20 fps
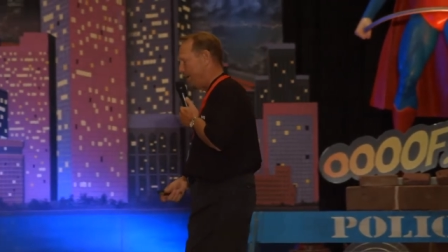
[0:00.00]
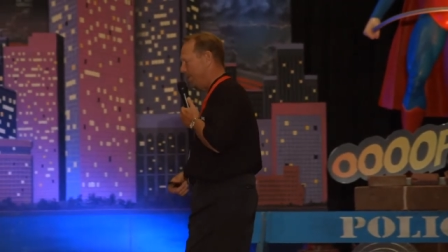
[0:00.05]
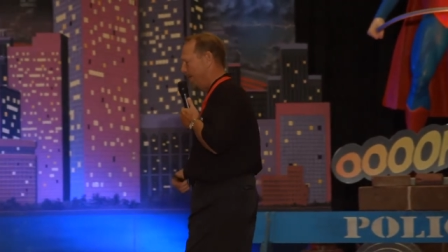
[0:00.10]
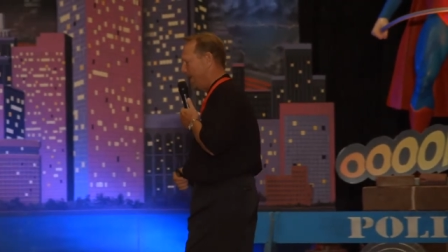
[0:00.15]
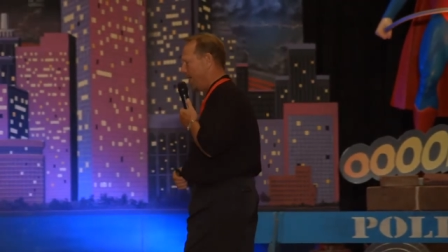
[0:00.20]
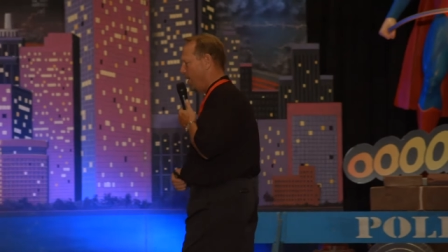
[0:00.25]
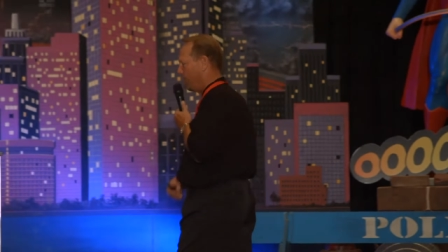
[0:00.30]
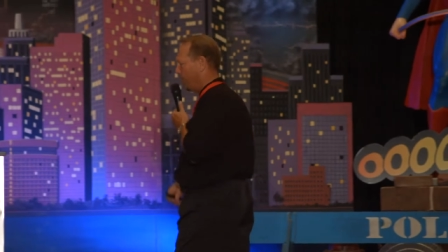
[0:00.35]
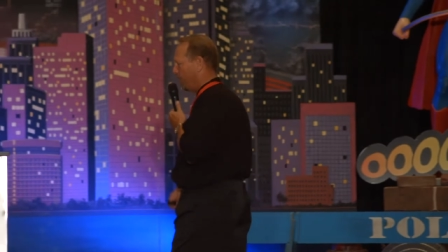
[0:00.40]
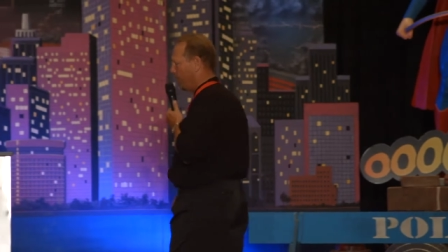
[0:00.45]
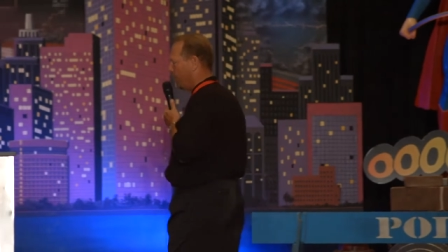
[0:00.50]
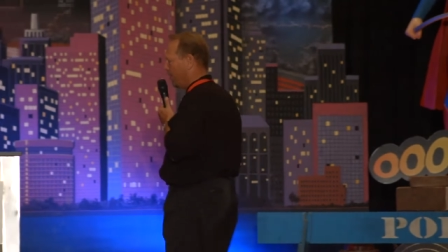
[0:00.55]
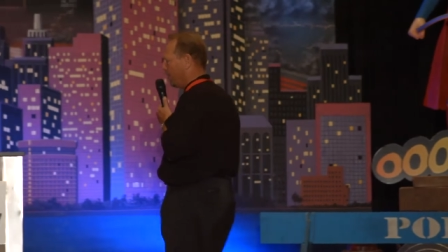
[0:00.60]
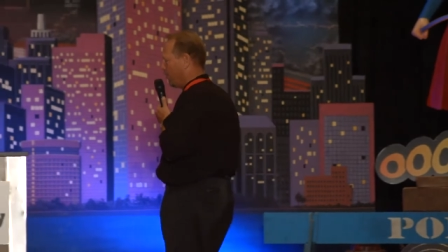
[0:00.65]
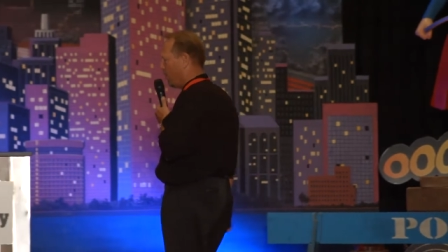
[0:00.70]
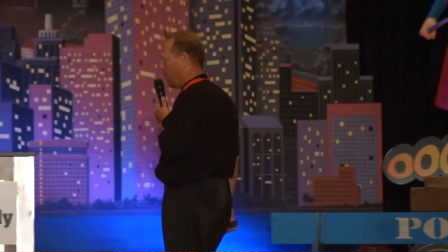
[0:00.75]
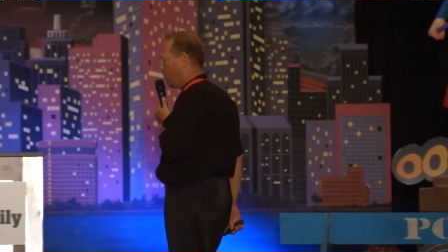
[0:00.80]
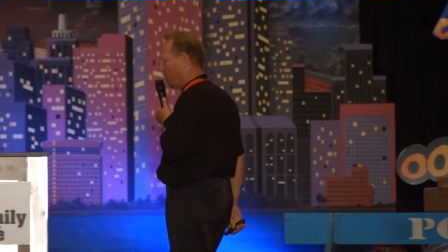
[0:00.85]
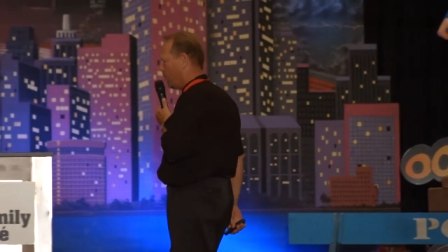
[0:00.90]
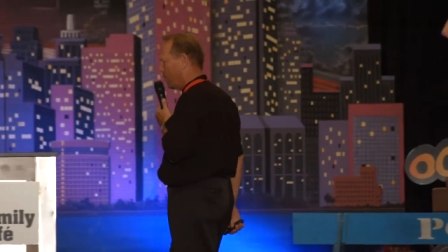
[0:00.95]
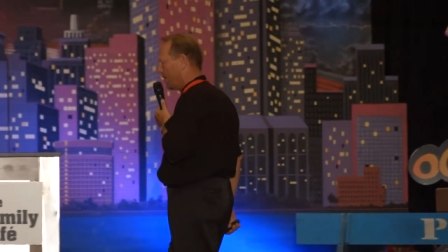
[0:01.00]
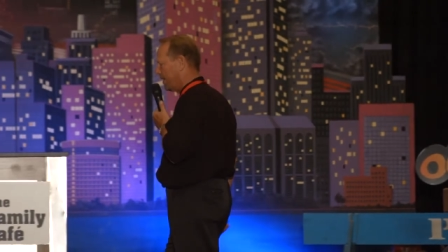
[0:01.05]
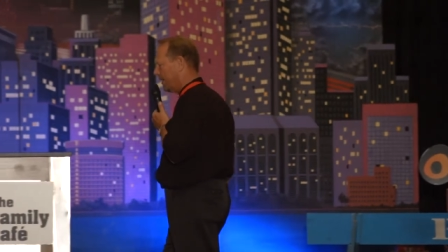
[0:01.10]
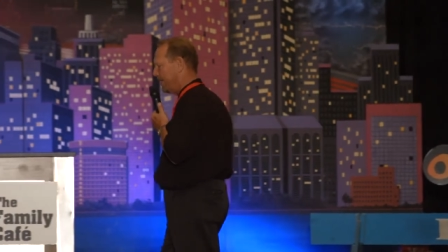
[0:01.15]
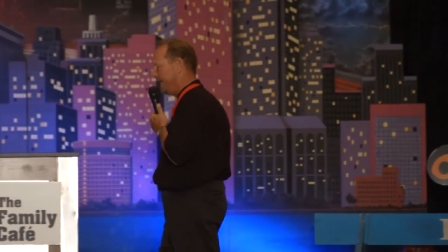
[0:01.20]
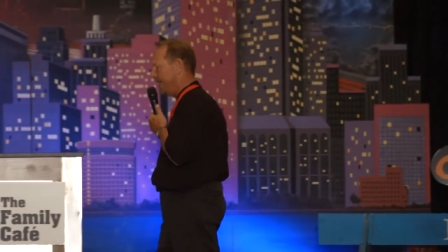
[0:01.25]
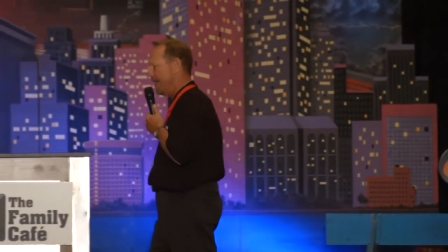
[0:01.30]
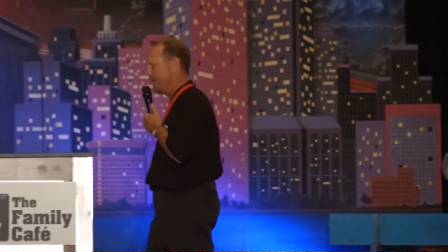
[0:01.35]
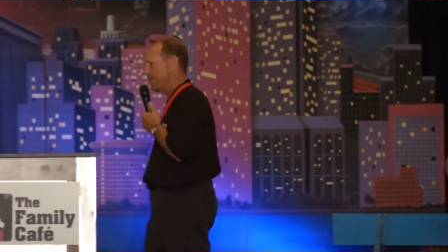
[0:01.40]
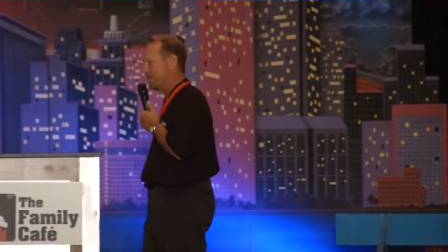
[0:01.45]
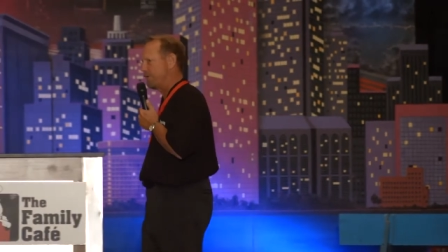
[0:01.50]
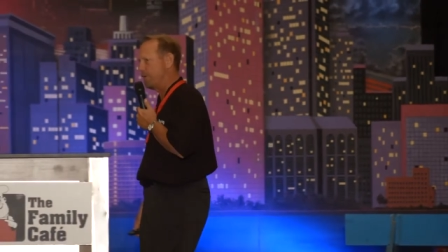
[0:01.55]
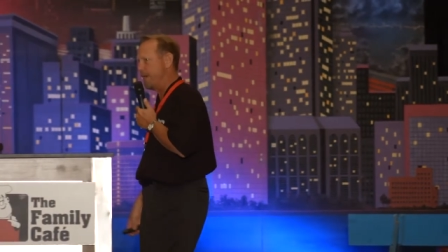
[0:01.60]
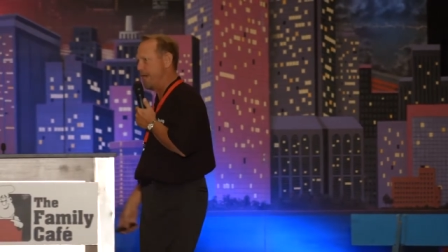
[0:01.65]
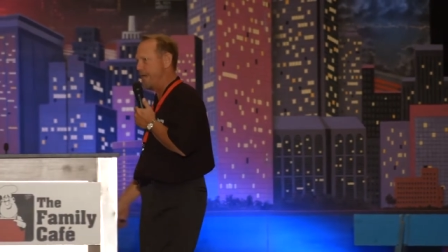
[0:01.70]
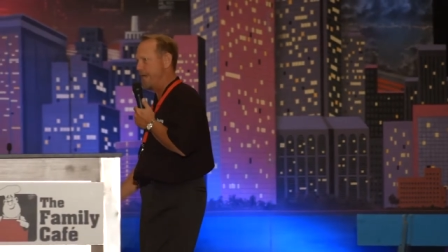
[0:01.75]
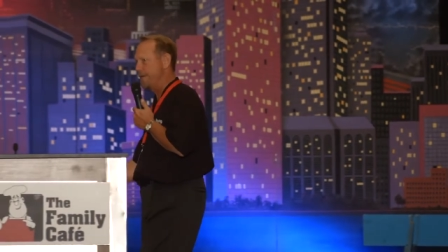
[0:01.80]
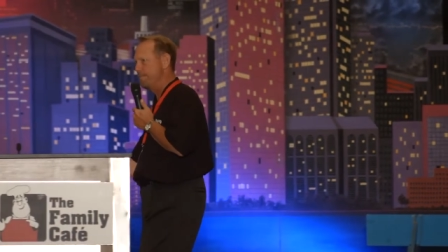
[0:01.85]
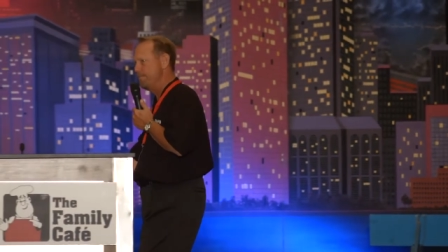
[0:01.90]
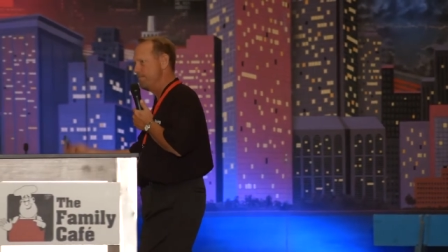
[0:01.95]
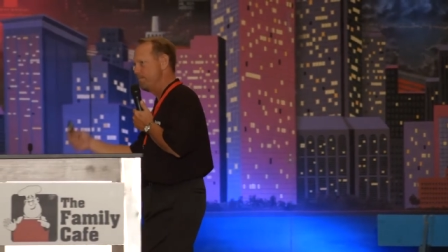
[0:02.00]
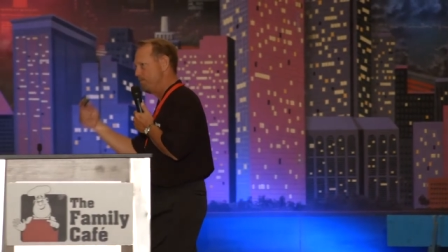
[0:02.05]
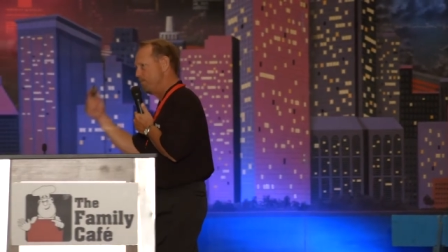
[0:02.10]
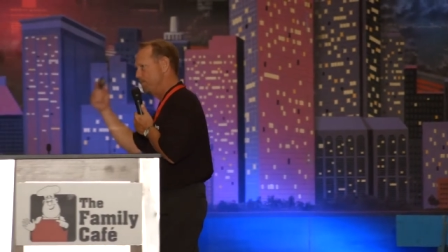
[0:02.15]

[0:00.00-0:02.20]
able to help her with her homework in the eighth grade.